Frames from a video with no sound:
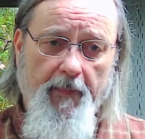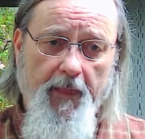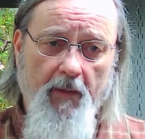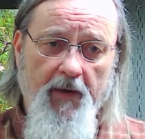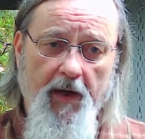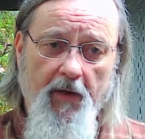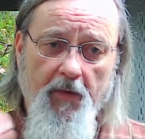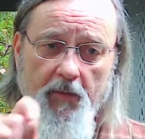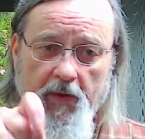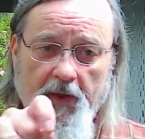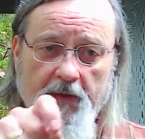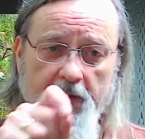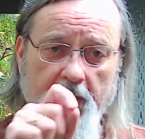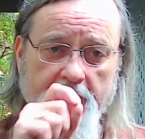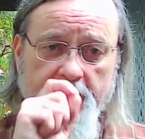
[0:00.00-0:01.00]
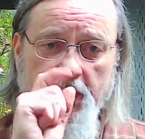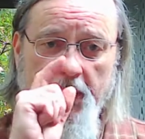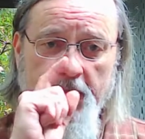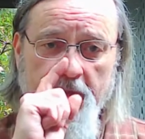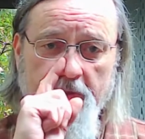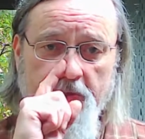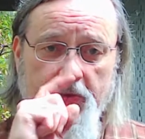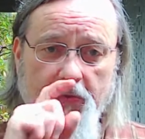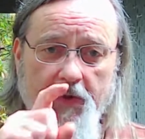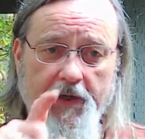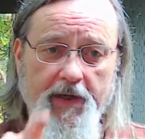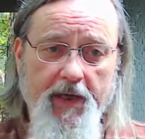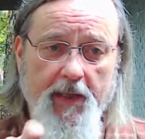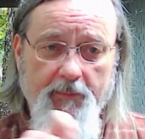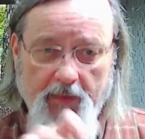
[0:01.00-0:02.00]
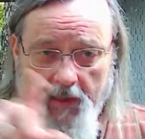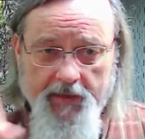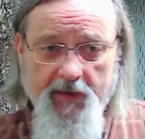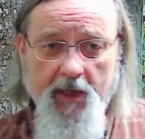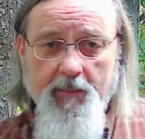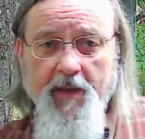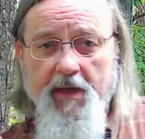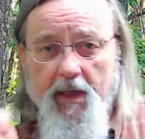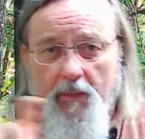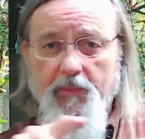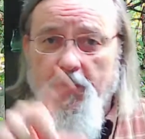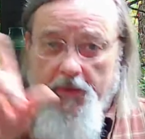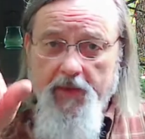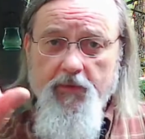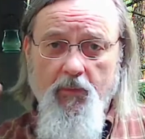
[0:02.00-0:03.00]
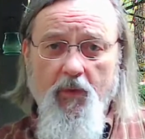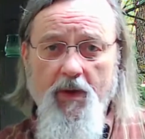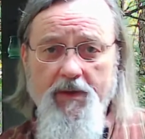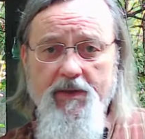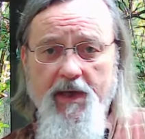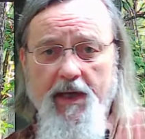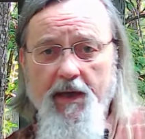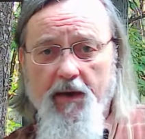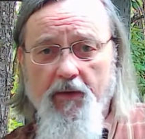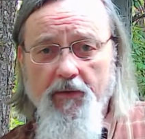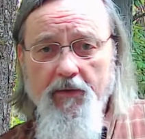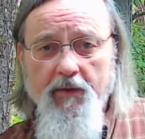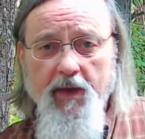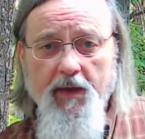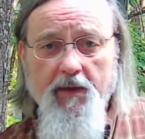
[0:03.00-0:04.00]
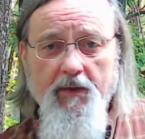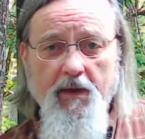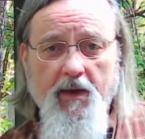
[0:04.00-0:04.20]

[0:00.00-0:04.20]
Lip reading: Well, that's not in the story yet, but that's coming up. There is one town that,